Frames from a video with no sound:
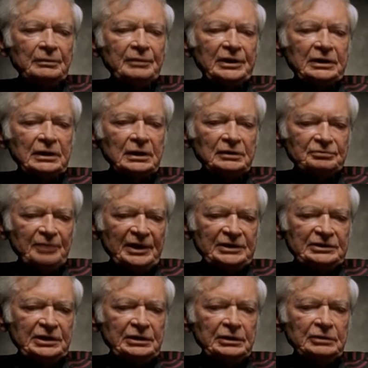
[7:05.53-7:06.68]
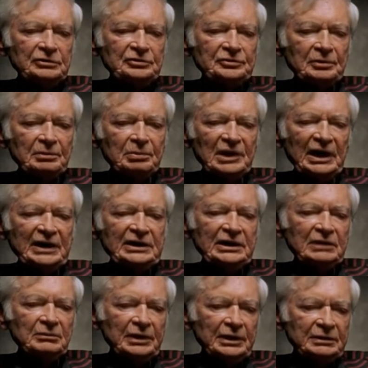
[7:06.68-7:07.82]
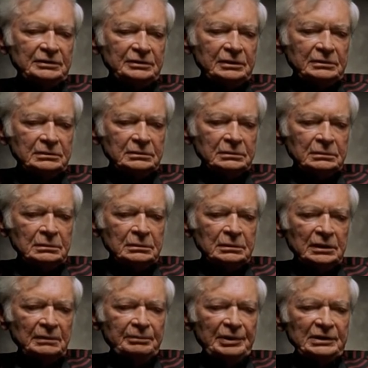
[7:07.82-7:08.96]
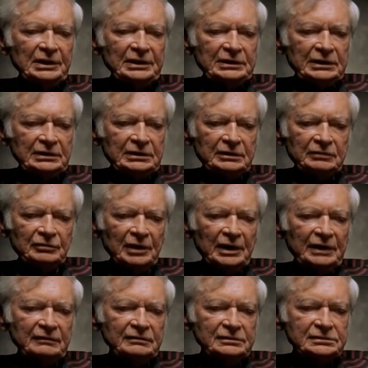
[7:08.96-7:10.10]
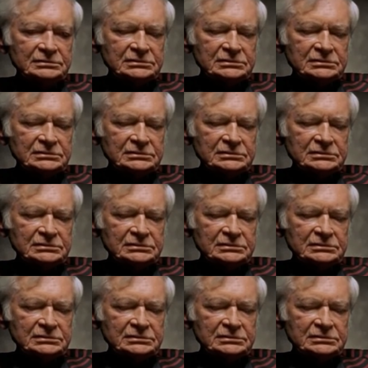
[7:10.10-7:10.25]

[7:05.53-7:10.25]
because my tears were blinding my ability to drive.